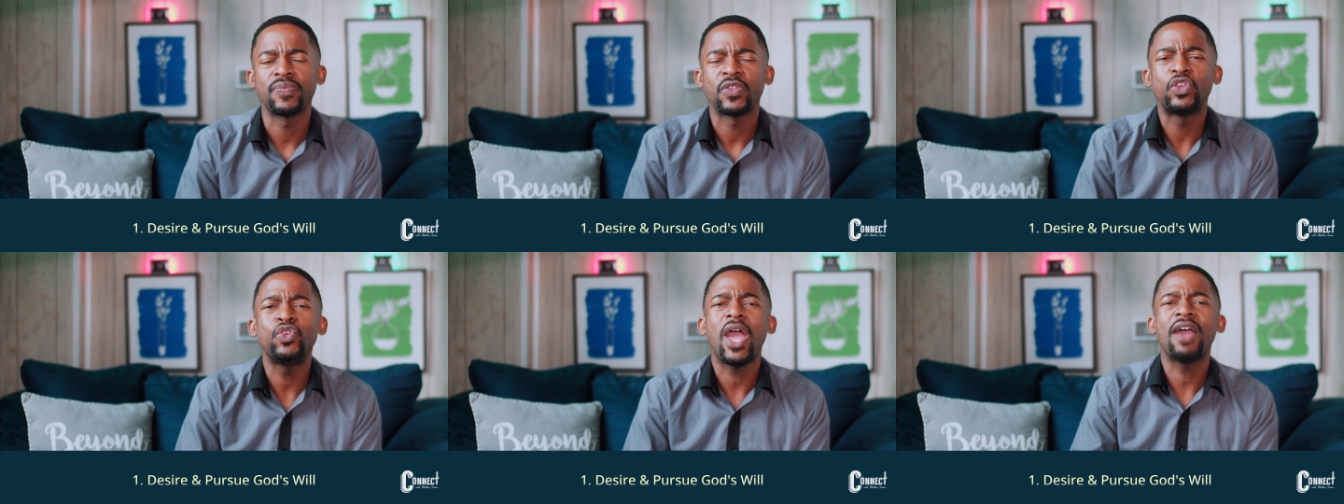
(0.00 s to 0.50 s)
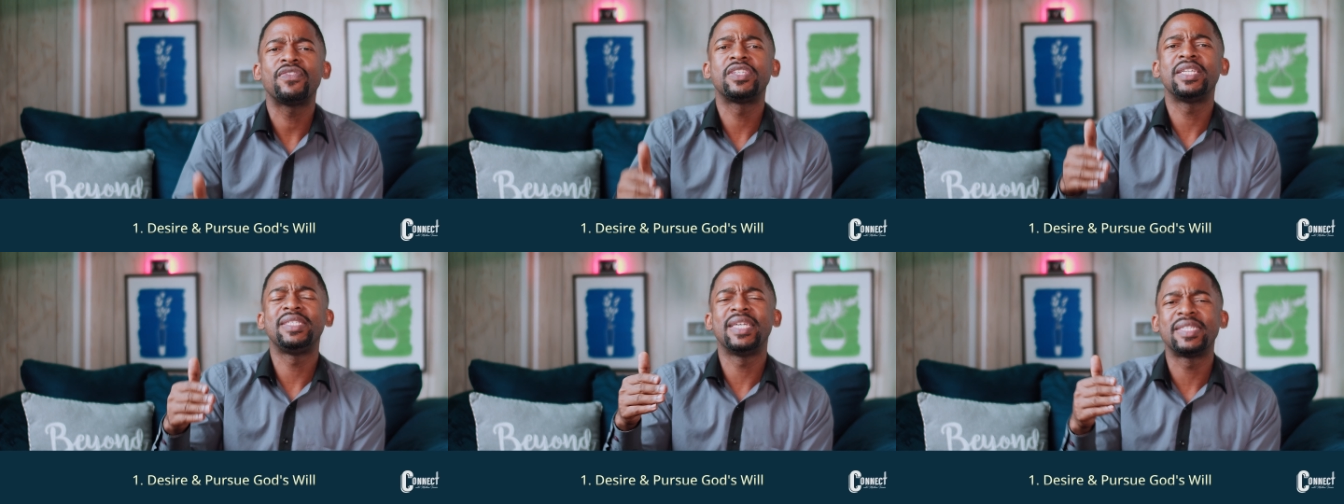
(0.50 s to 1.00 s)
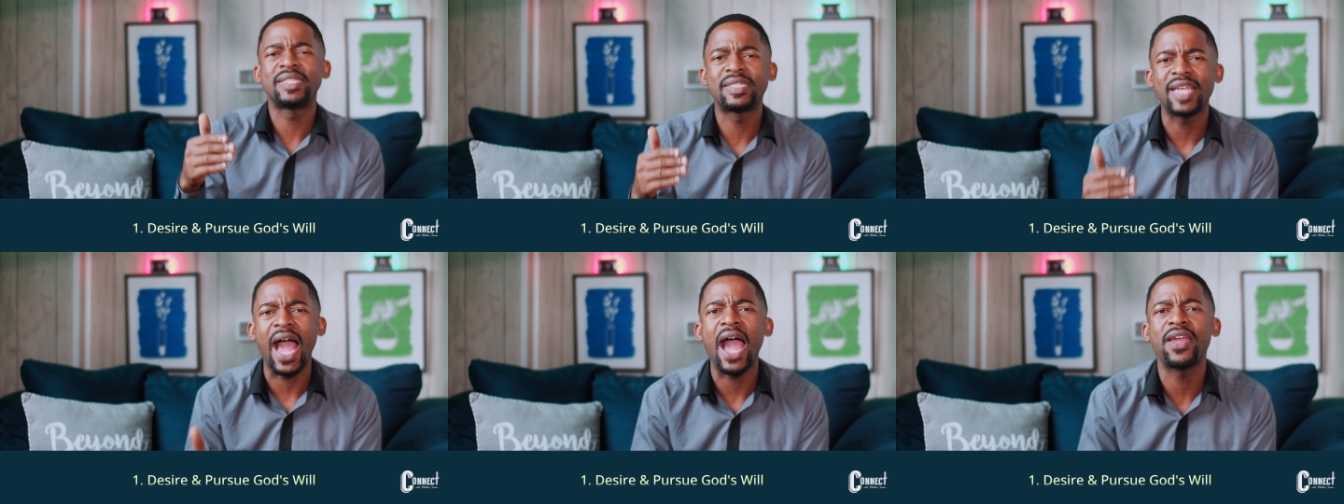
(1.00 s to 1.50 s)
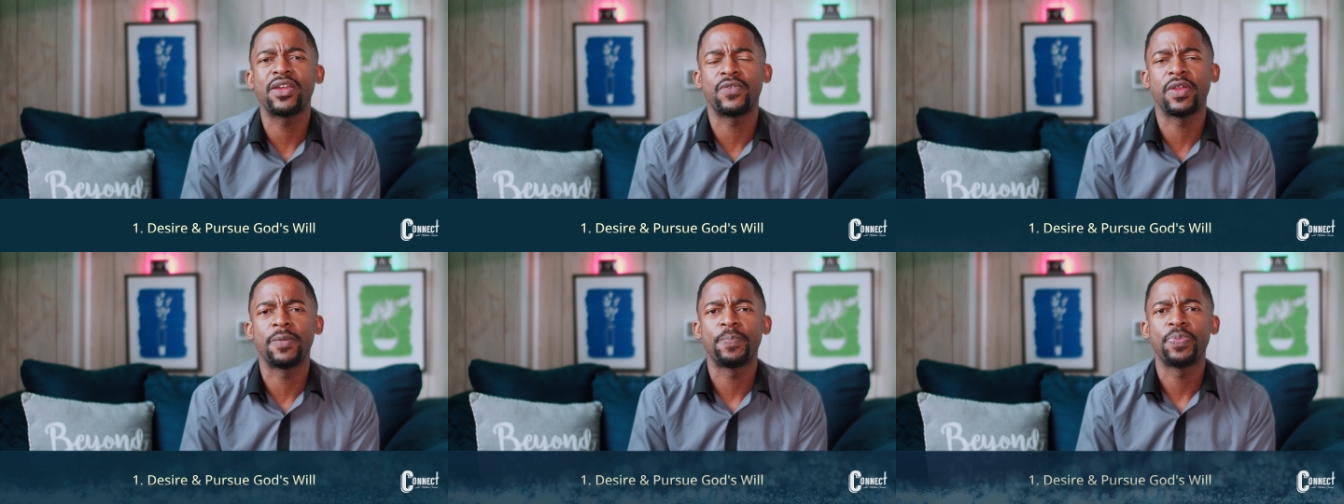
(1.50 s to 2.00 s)
You have to desire
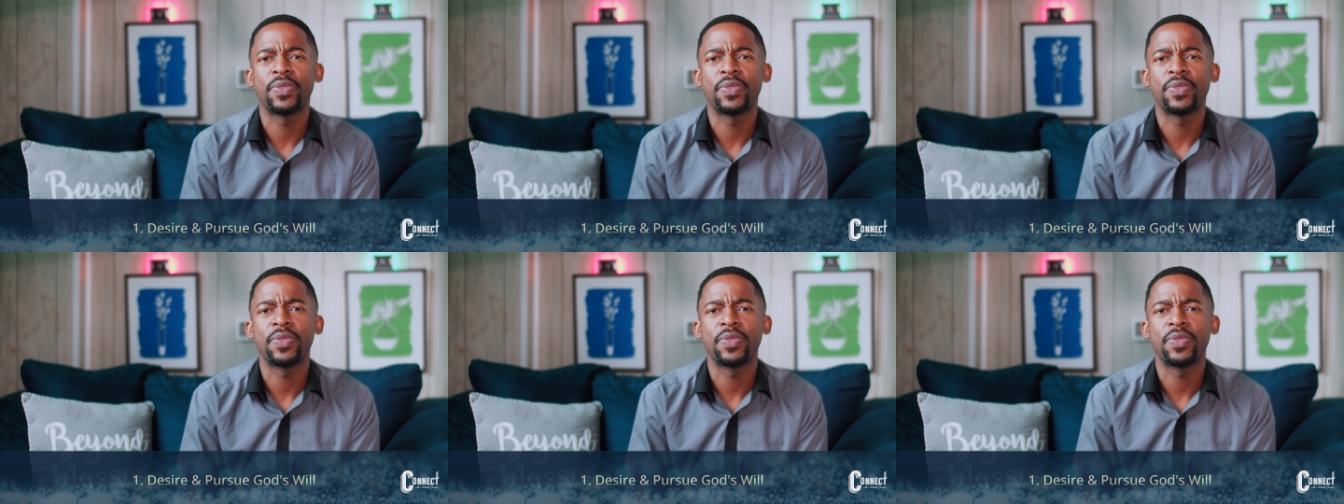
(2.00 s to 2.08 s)
it.